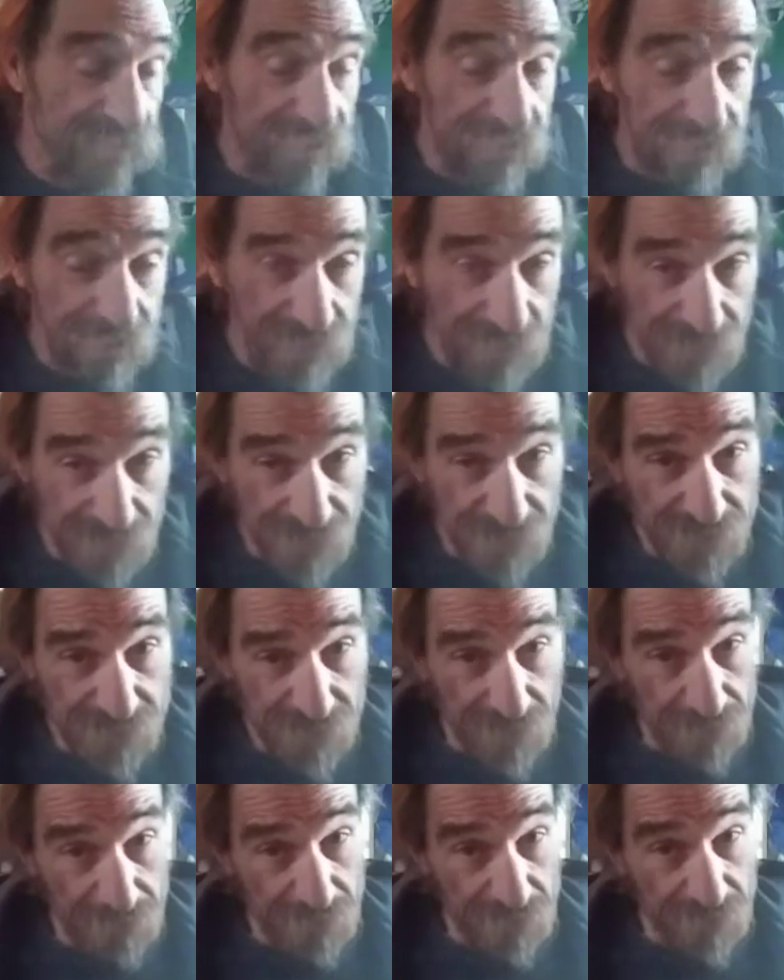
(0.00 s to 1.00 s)
at least
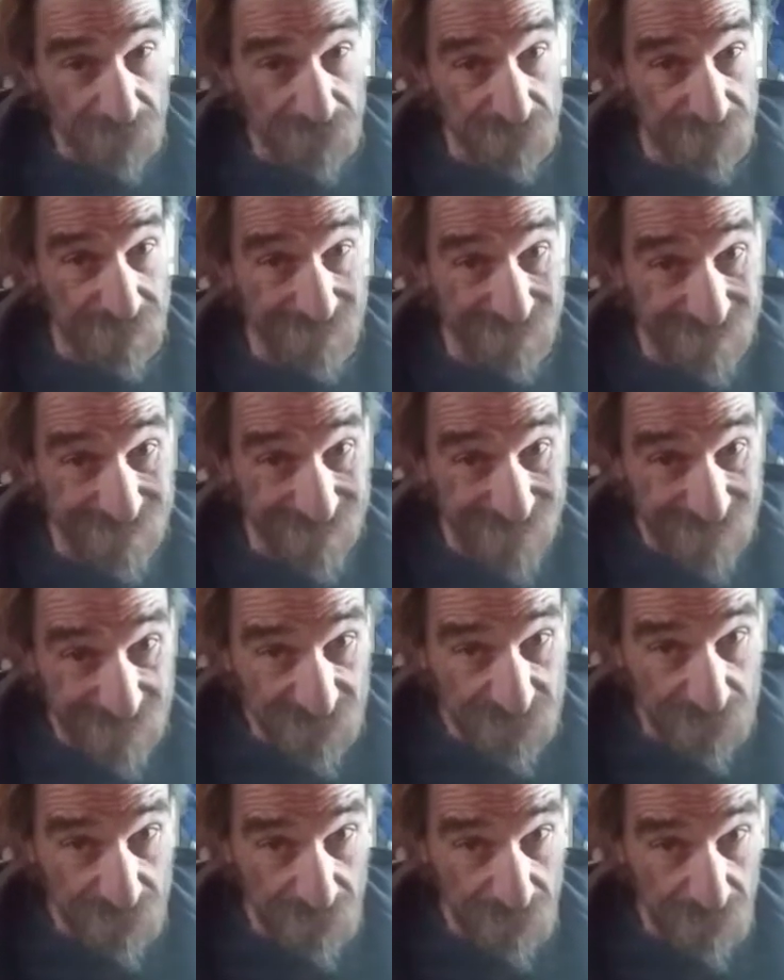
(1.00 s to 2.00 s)
it appears to
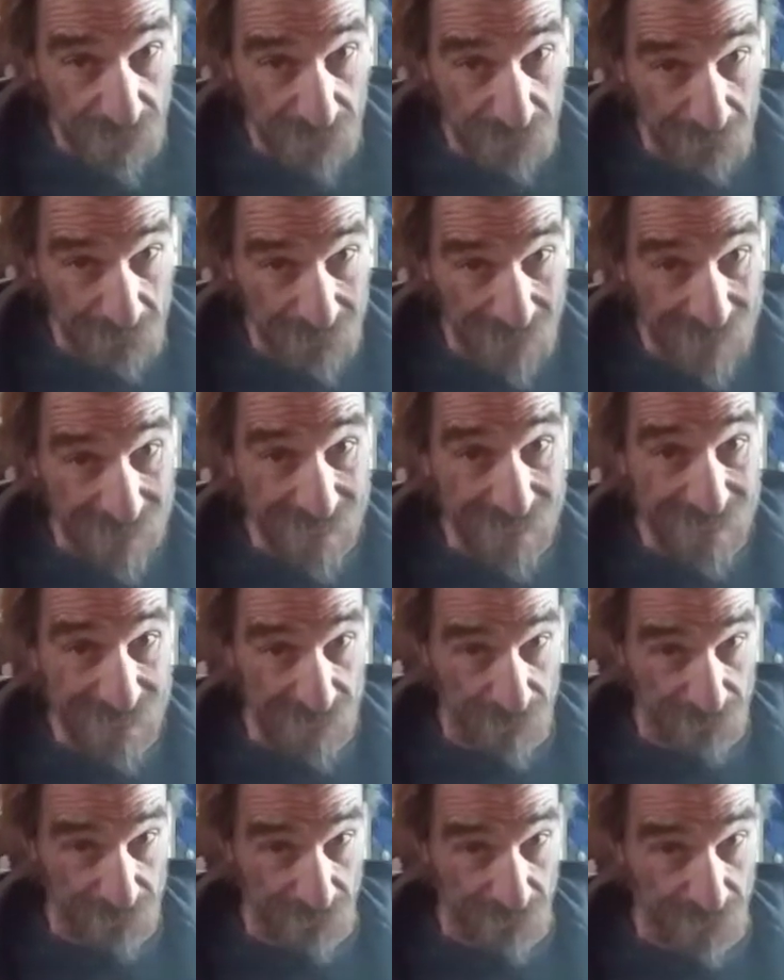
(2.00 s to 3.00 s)
this
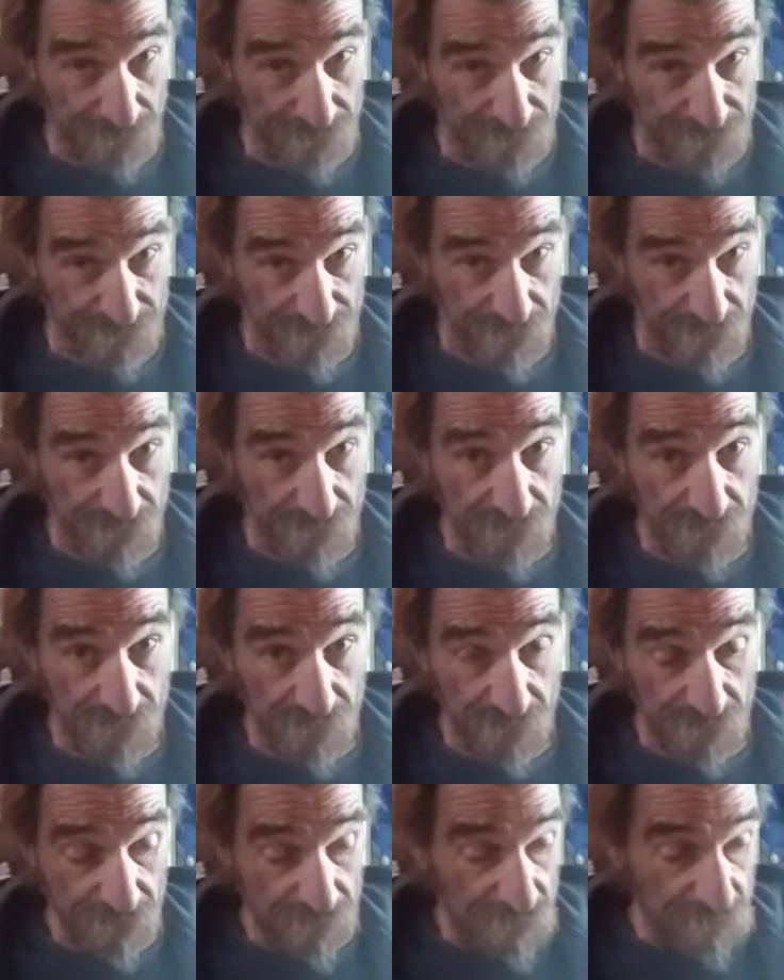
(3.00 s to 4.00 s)
media person,
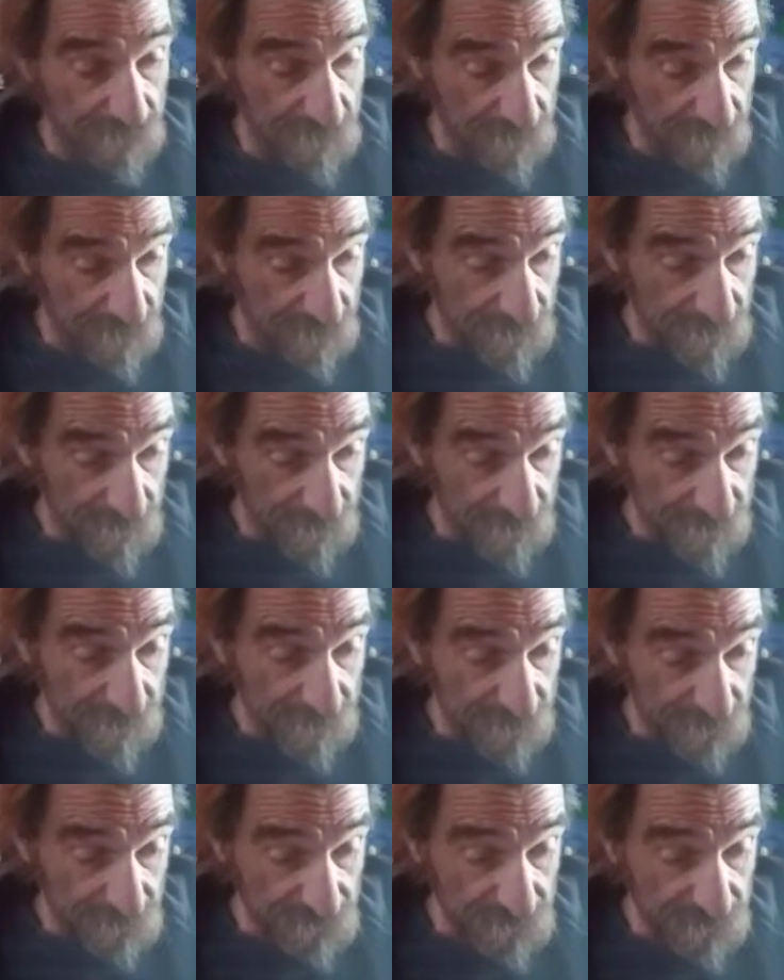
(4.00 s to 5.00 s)

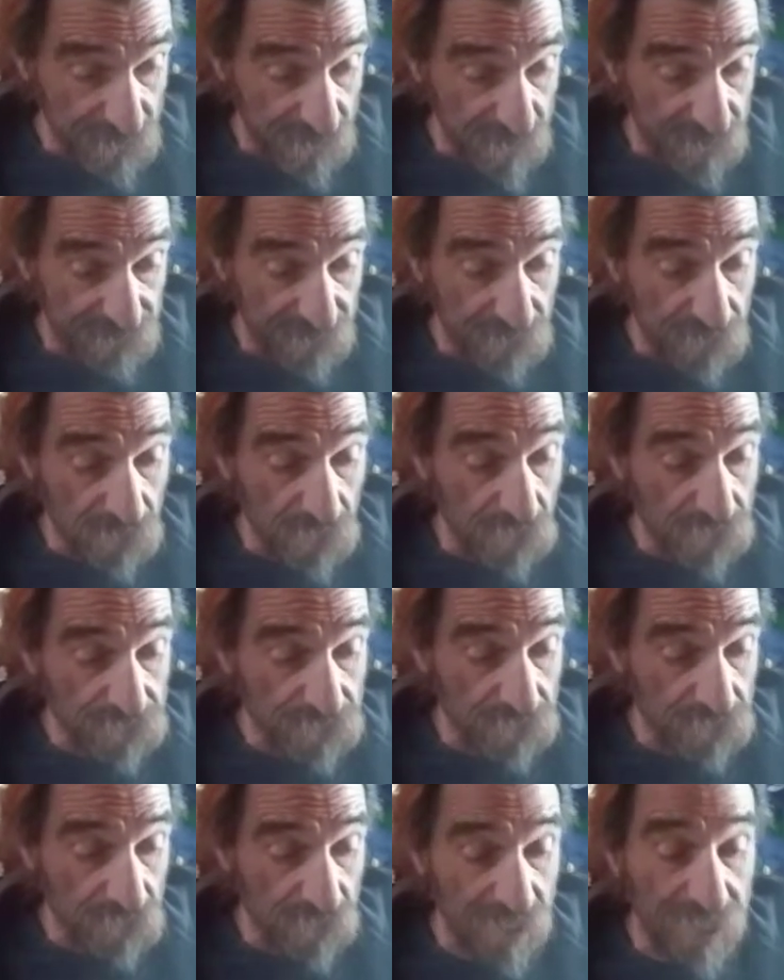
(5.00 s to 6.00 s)
that there's kind of a
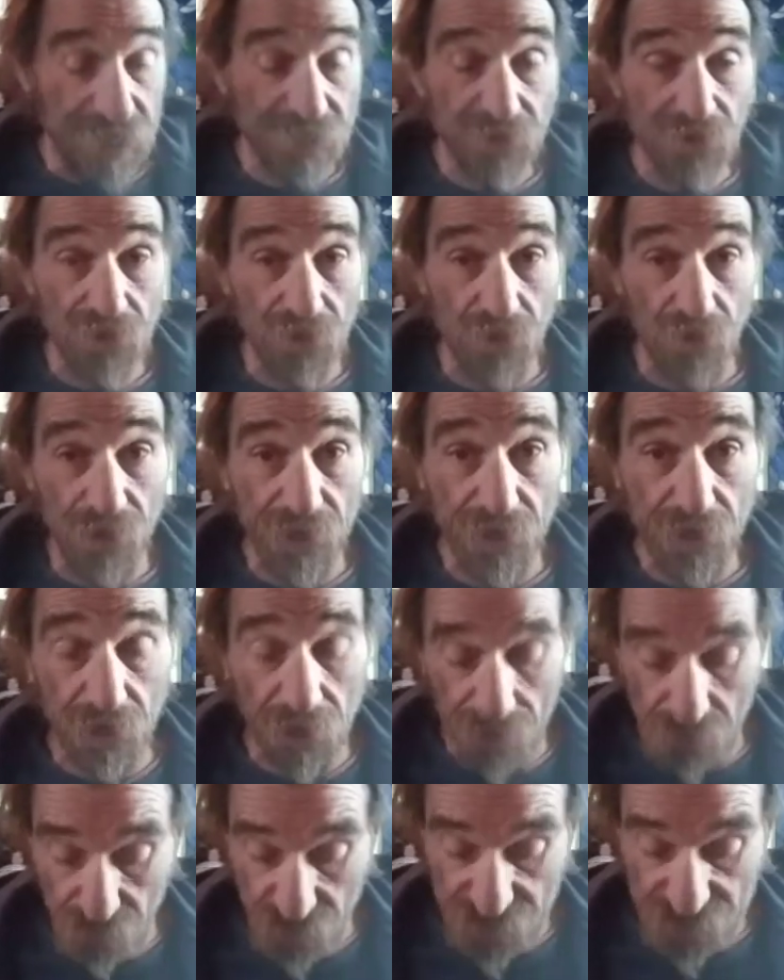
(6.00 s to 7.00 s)
culture clash going
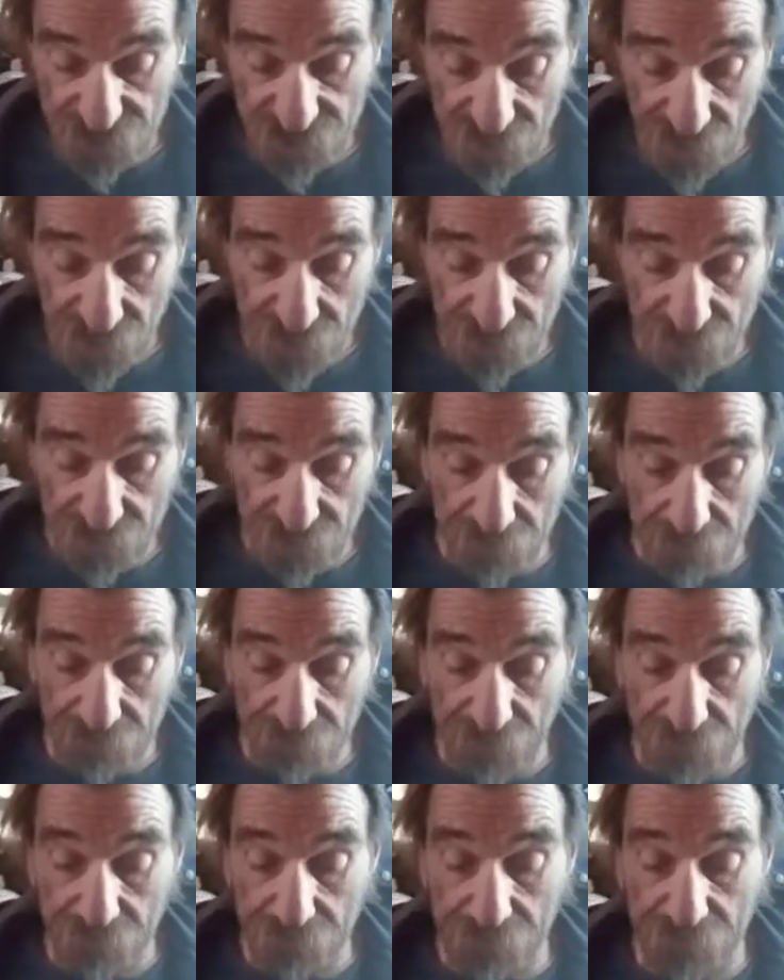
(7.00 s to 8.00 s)
on with science and
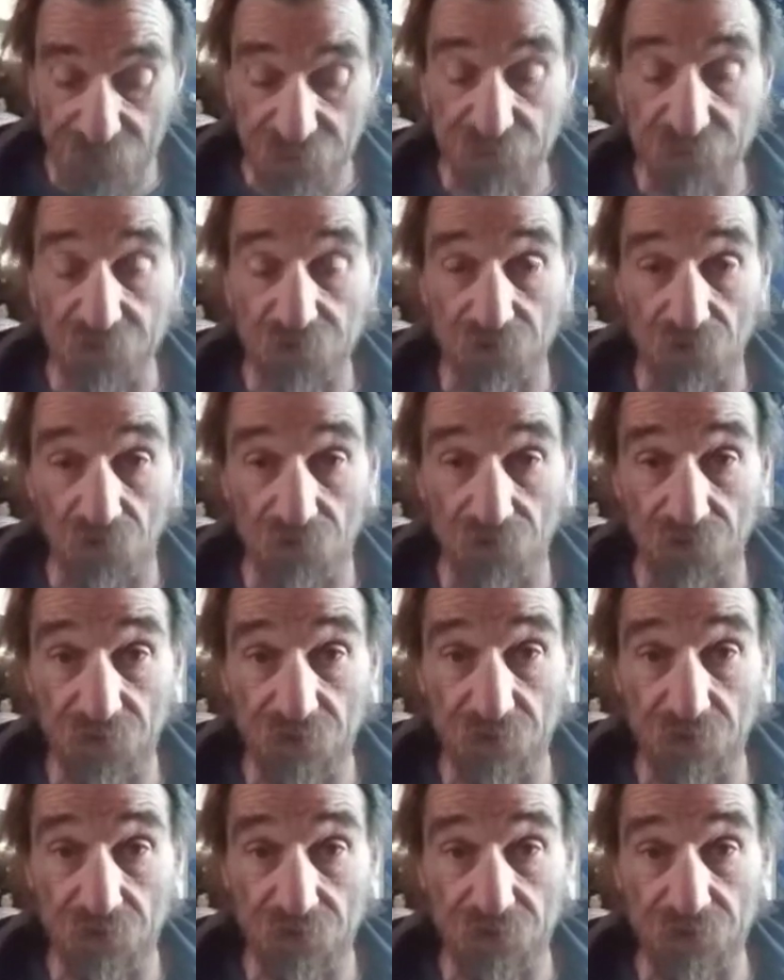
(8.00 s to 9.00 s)
big business over
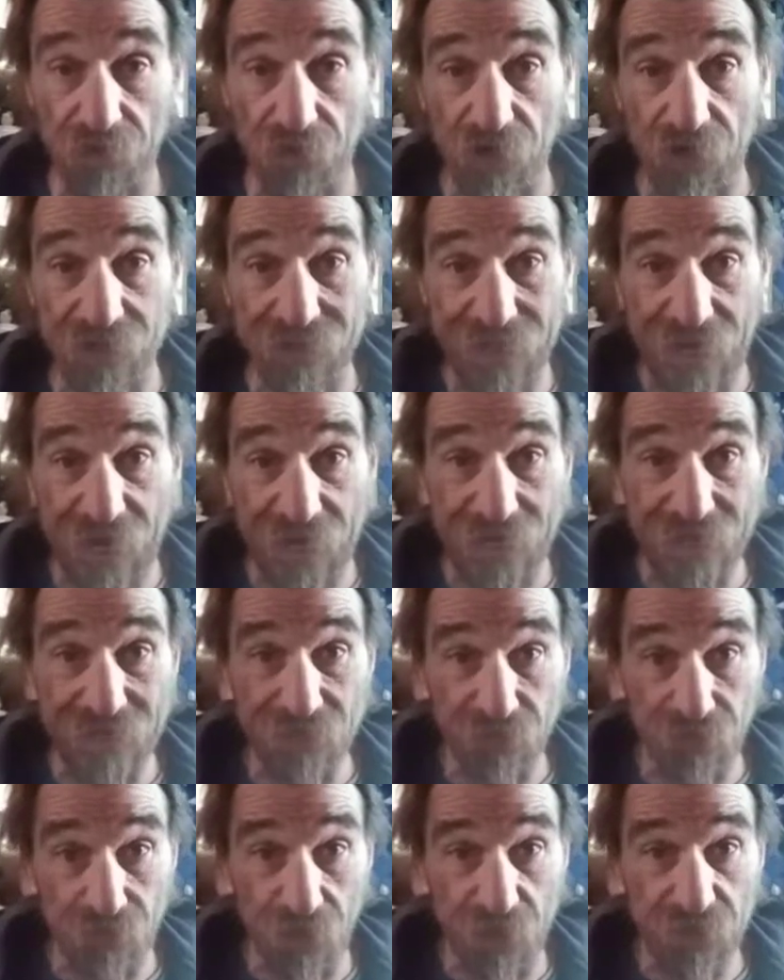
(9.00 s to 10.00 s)
there, and they want to tag it
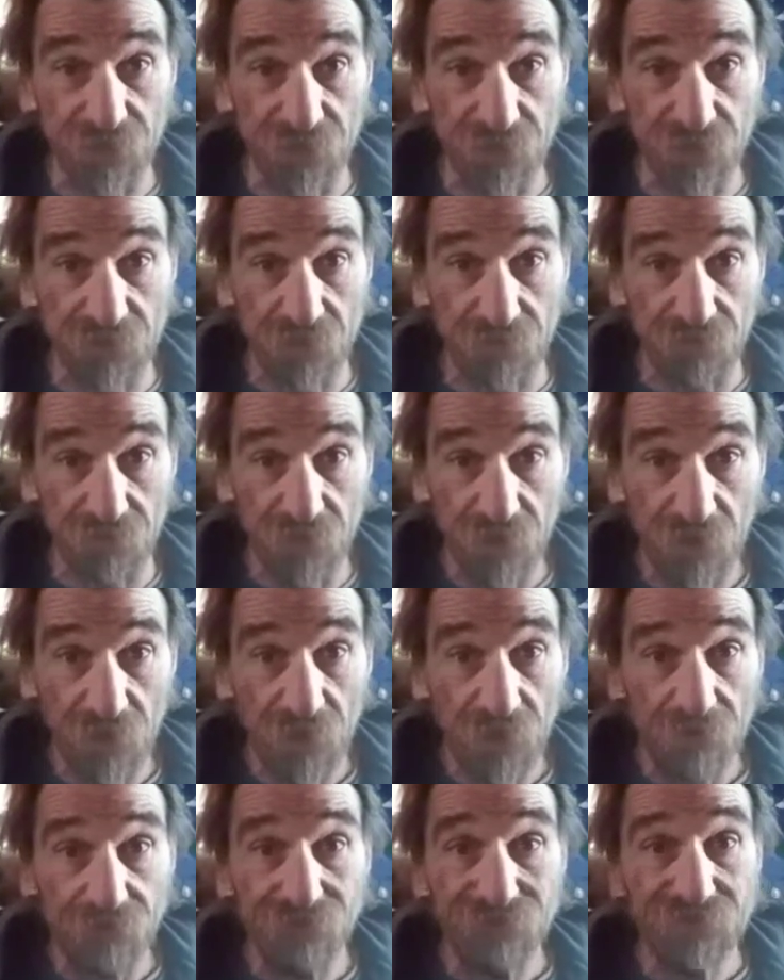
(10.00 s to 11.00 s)
as racism?
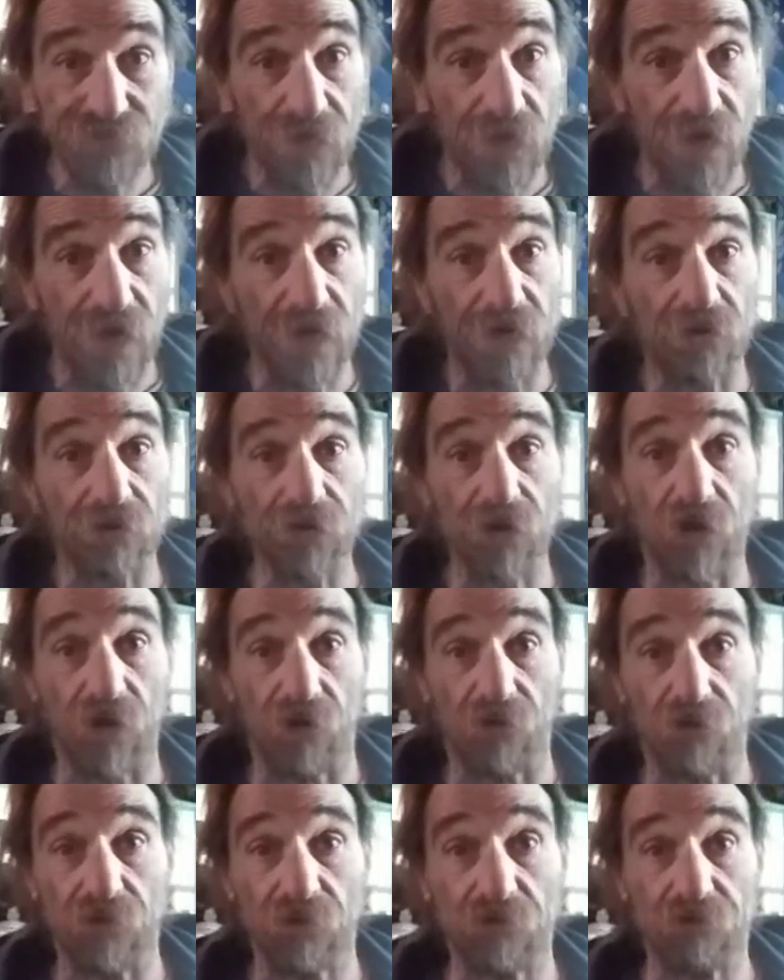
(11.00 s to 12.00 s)
I don't know.